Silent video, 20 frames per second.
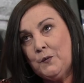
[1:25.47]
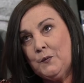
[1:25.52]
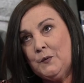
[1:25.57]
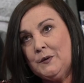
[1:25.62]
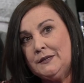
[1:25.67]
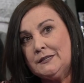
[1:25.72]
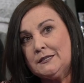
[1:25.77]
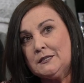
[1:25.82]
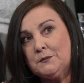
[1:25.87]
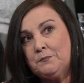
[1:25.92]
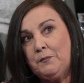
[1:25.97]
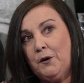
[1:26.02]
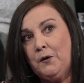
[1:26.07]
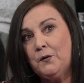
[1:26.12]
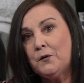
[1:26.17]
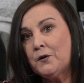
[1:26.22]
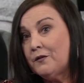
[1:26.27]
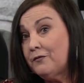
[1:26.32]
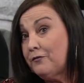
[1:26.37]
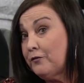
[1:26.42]
We
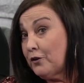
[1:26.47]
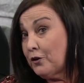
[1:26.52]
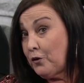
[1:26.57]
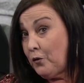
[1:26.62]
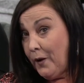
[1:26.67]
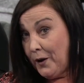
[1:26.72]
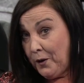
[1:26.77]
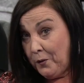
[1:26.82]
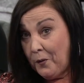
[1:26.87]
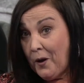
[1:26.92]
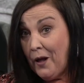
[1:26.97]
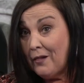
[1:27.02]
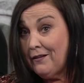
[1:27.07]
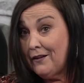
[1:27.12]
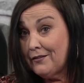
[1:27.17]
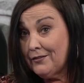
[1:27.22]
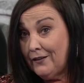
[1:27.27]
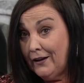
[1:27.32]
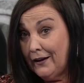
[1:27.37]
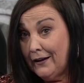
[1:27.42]
spoke for quite a while
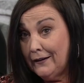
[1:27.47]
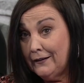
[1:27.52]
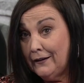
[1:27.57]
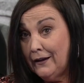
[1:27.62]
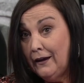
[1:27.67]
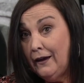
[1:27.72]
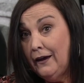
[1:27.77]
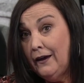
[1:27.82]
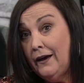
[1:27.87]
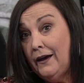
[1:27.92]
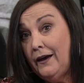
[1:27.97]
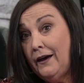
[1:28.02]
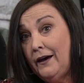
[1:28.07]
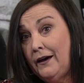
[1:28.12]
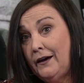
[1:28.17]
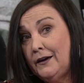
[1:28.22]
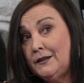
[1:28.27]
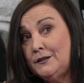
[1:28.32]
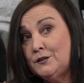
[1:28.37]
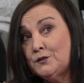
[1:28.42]
online,
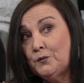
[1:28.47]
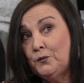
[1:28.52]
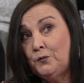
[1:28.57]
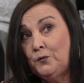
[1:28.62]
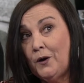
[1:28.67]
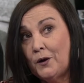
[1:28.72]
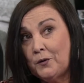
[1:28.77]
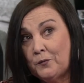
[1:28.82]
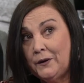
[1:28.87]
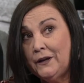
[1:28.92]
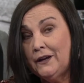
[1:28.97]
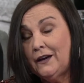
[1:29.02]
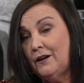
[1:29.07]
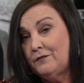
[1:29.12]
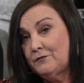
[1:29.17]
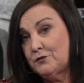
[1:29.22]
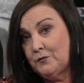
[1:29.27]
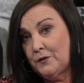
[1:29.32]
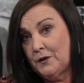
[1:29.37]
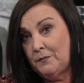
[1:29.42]
and one week
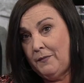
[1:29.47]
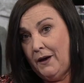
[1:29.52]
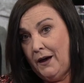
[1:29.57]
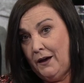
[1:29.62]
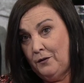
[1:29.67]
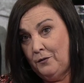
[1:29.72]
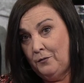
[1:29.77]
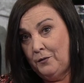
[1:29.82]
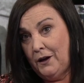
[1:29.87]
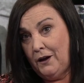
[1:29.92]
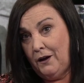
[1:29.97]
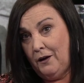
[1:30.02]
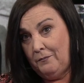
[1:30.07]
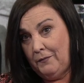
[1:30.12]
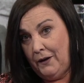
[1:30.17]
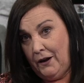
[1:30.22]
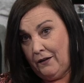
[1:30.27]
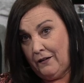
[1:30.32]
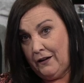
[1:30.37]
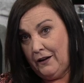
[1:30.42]
after we met, we
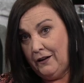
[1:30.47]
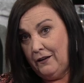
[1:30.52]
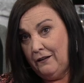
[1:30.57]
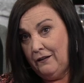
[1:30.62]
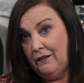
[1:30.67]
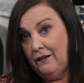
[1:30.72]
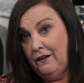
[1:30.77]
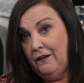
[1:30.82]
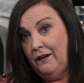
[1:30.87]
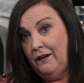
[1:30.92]
got married.